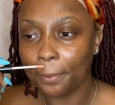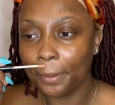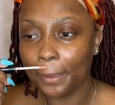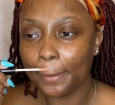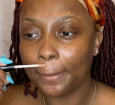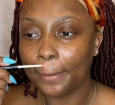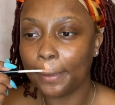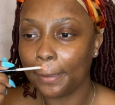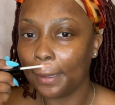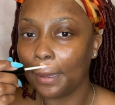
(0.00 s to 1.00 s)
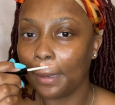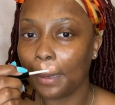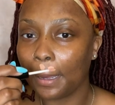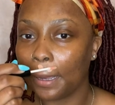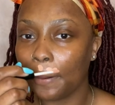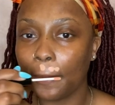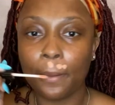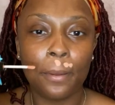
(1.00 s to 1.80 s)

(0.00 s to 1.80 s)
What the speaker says: but a lot of